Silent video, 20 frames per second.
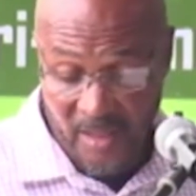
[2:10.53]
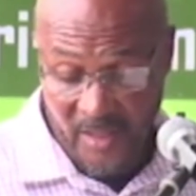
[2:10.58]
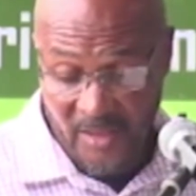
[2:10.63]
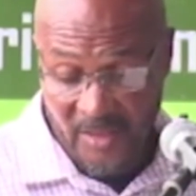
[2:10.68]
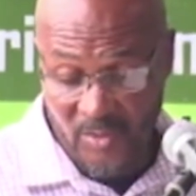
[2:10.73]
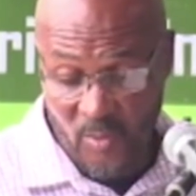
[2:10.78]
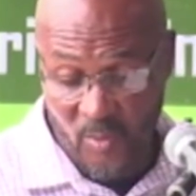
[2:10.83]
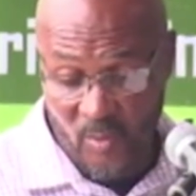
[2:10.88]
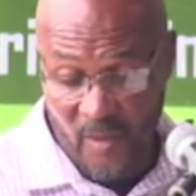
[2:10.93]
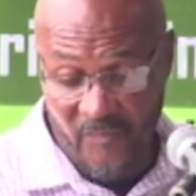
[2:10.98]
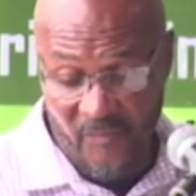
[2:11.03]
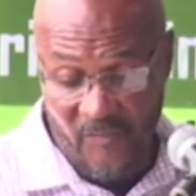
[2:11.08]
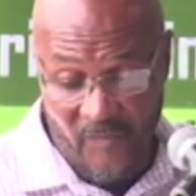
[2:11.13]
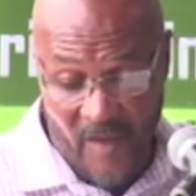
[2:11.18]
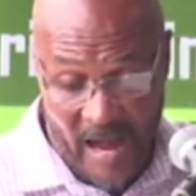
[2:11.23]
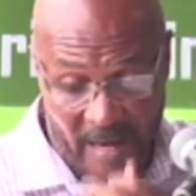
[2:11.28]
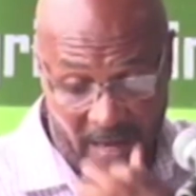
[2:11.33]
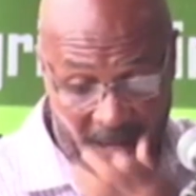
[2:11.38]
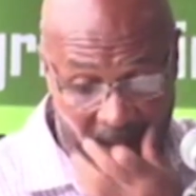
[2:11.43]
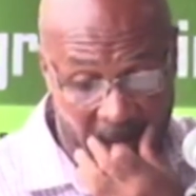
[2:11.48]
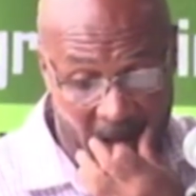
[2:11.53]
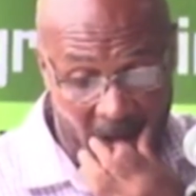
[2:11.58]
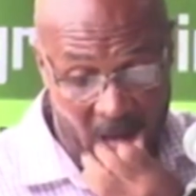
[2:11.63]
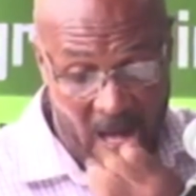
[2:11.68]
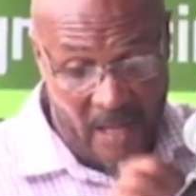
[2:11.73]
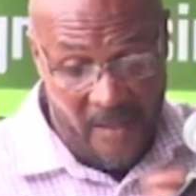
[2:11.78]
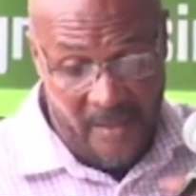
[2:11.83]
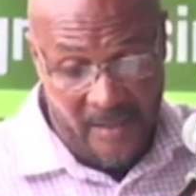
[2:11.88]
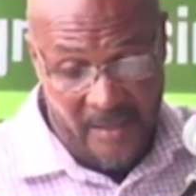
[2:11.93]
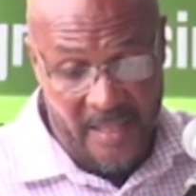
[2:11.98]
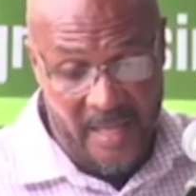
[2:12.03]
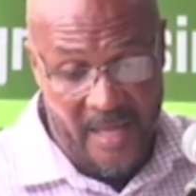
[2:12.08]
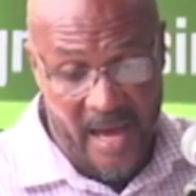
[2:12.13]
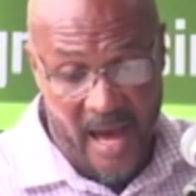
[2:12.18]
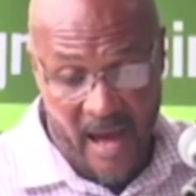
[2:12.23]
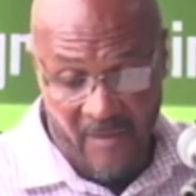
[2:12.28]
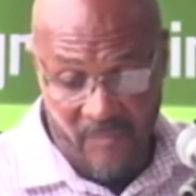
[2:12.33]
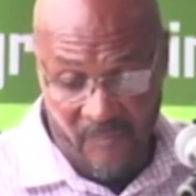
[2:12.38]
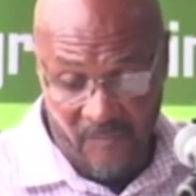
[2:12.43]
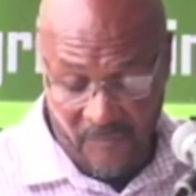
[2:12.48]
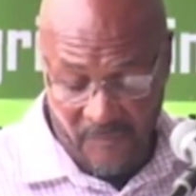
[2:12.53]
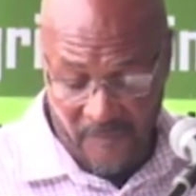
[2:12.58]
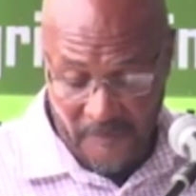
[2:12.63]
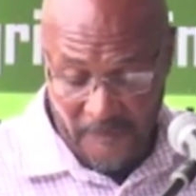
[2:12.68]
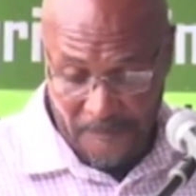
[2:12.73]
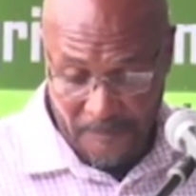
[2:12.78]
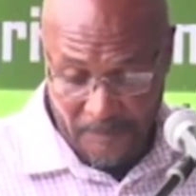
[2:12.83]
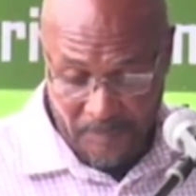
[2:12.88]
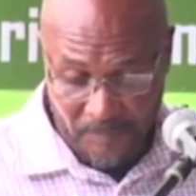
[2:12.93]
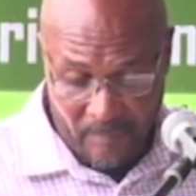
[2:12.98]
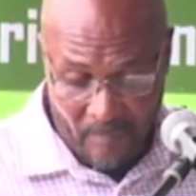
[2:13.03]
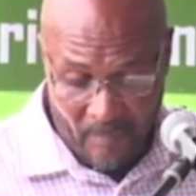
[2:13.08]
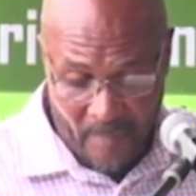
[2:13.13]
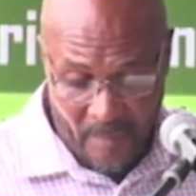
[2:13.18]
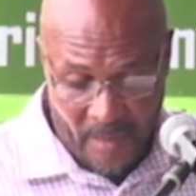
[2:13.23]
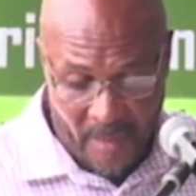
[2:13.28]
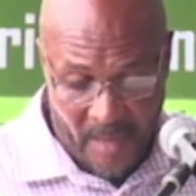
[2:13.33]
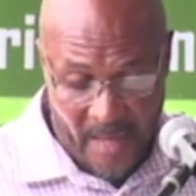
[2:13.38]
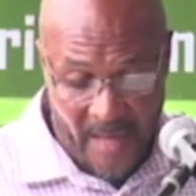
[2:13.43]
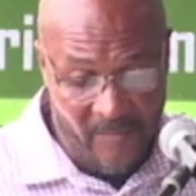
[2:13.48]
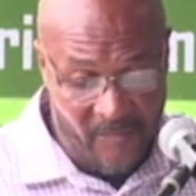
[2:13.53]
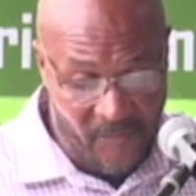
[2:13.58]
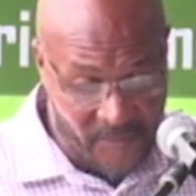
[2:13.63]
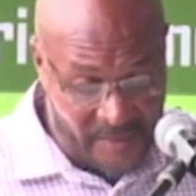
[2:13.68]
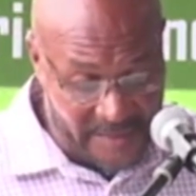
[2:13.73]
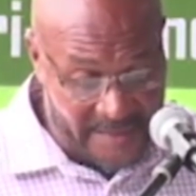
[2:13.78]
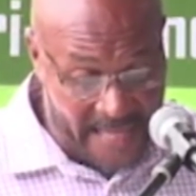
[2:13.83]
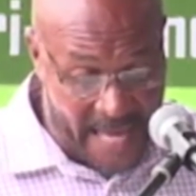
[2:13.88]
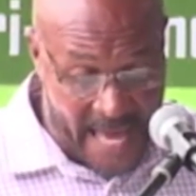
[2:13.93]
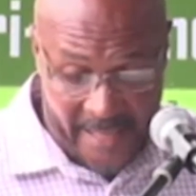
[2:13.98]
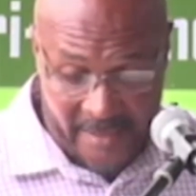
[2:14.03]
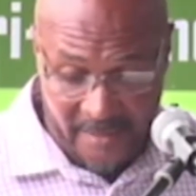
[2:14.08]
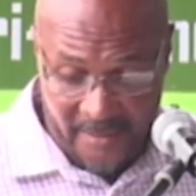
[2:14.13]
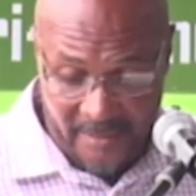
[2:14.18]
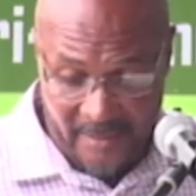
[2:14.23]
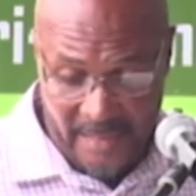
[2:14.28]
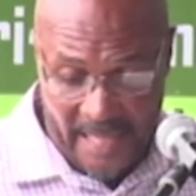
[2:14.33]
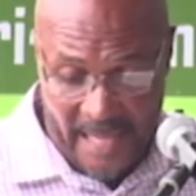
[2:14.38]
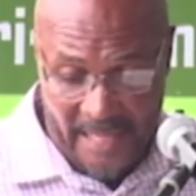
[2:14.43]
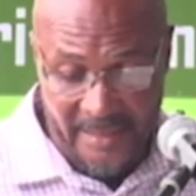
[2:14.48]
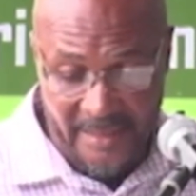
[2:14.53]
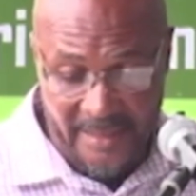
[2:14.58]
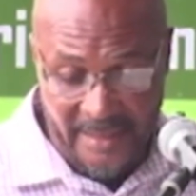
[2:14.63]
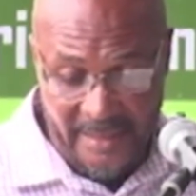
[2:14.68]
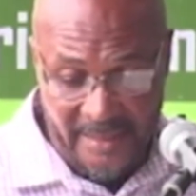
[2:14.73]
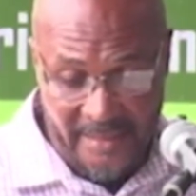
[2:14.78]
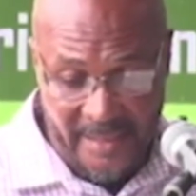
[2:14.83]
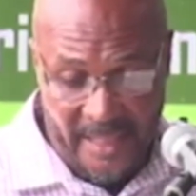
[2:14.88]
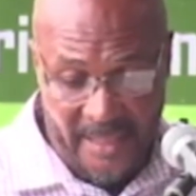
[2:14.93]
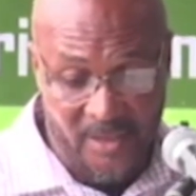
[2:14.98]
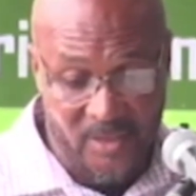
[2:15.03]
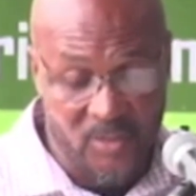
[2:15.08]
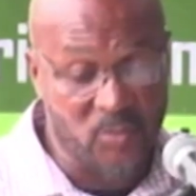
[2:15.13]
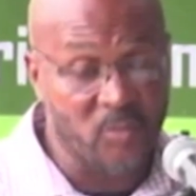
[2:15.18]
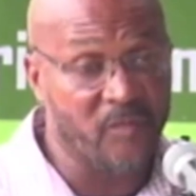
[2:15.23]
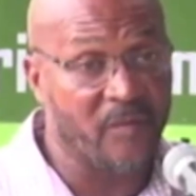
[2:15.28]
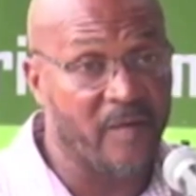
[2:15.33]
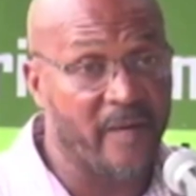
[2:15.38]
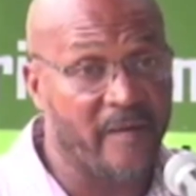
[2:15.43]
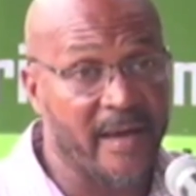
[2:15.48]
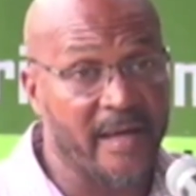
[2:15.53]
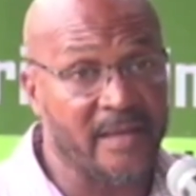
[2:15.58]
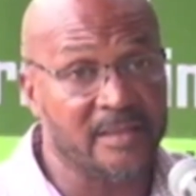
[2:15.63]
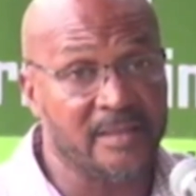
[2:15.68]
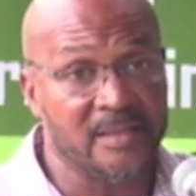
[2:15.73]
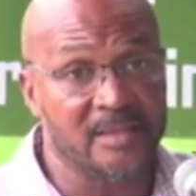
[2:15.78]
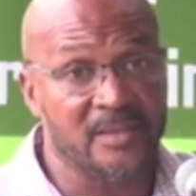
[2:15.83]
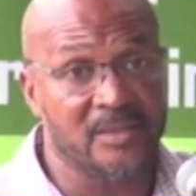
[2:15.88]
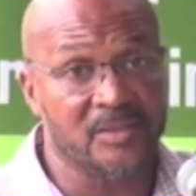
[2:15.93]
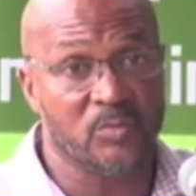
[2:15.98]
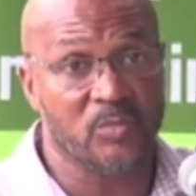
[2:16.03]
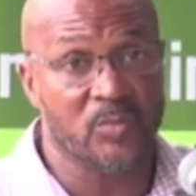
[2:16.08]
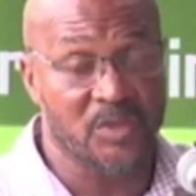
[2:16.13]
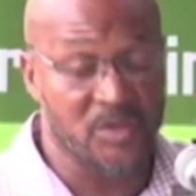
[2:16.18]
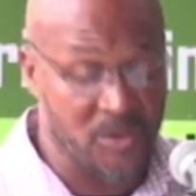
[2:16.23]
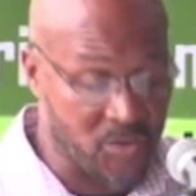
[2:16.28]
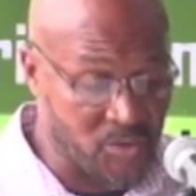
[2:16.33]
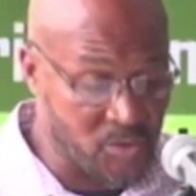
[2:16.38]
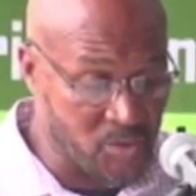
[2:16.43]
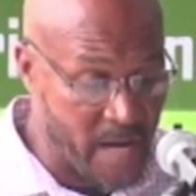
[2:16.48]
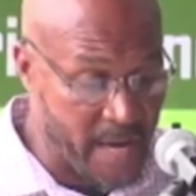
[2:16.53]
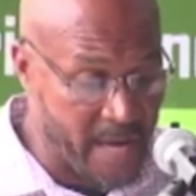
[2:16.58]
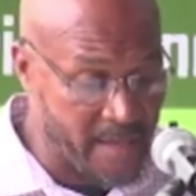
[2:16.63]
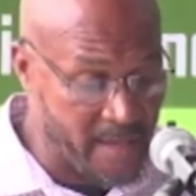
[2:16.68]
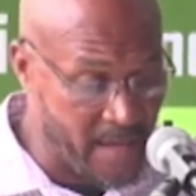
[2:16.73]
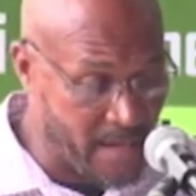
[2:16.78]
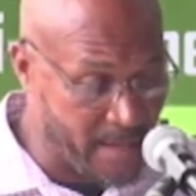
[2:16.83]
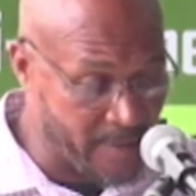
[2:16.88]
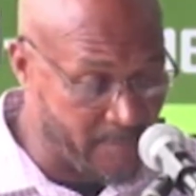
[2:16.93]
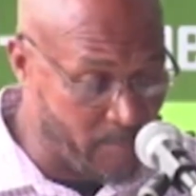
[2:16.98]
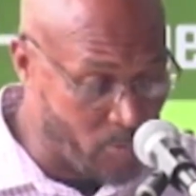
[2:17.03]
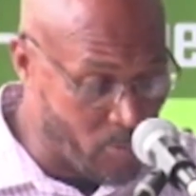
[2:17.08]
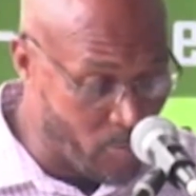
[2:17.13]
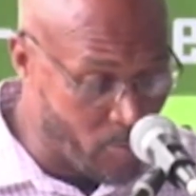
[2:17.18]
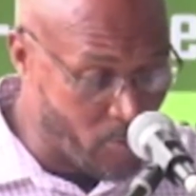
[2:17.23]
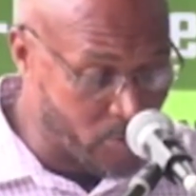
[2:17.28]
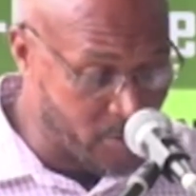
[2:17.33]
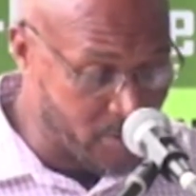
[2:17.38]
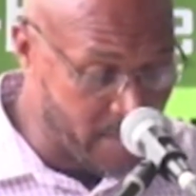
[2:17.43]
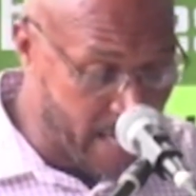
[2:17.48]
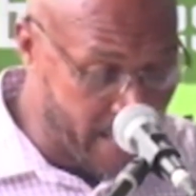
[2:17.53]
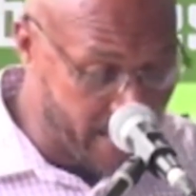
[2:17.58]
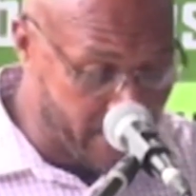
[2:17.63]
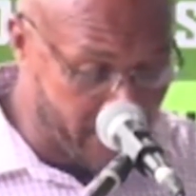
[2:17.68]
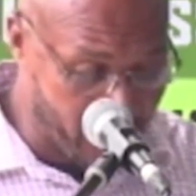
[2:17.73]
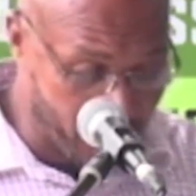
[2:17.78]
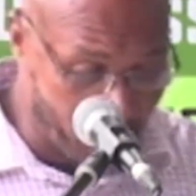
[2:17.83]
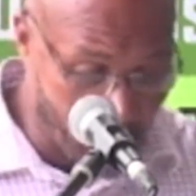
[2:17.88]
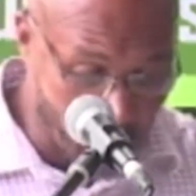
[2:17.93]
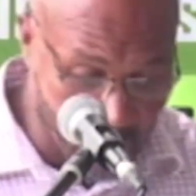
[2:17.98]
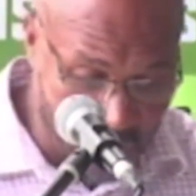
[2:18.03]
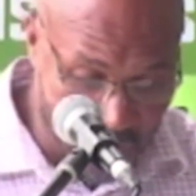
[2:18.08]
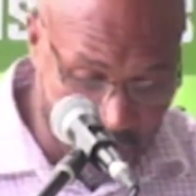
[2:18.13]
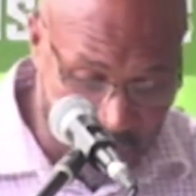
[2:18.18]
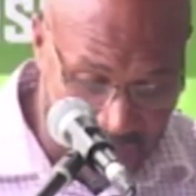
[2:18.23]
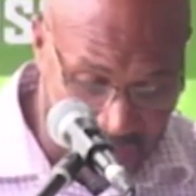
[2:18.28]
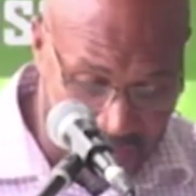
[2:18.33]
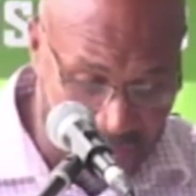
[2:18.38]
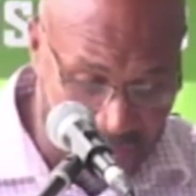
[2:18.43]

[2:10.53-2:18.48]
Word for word: So in fact, they have emphasized that these are the two varieties we should try and promote and produce